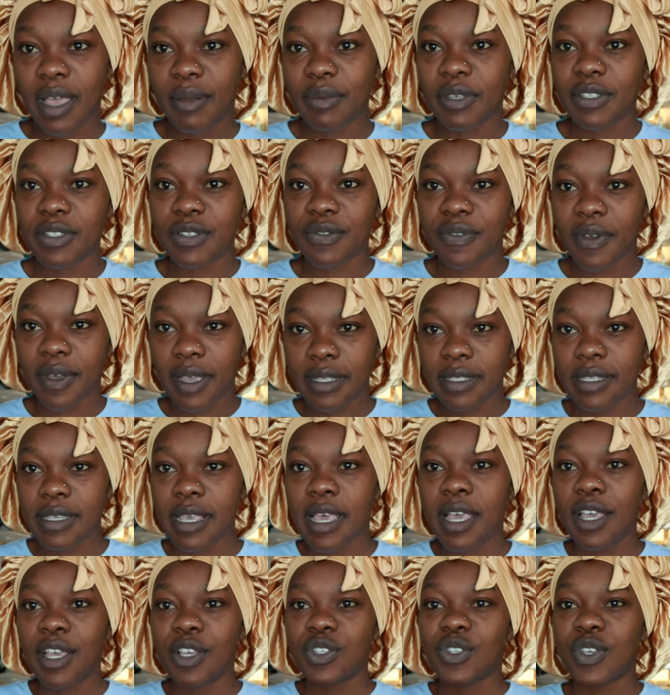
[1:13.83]
here to fight.
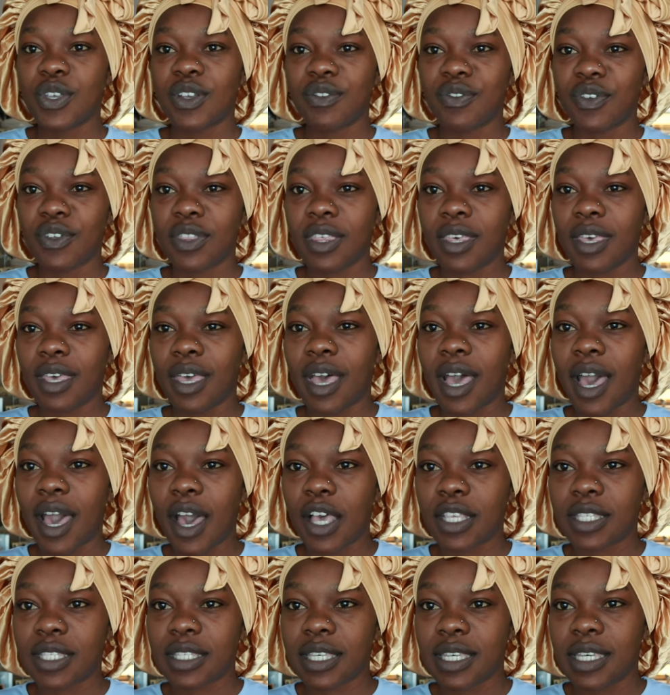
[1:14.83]
Sorry for the
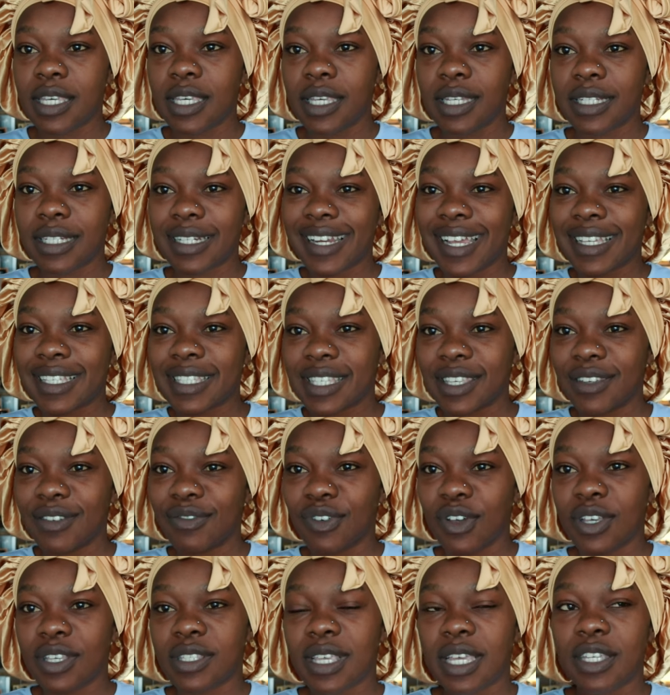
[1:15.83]
husky, rasky
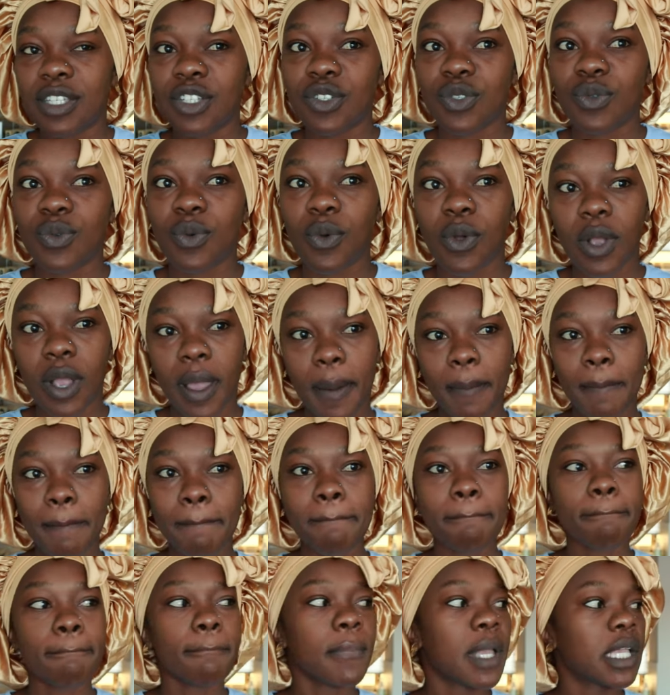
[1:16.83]
voice. I just woke up.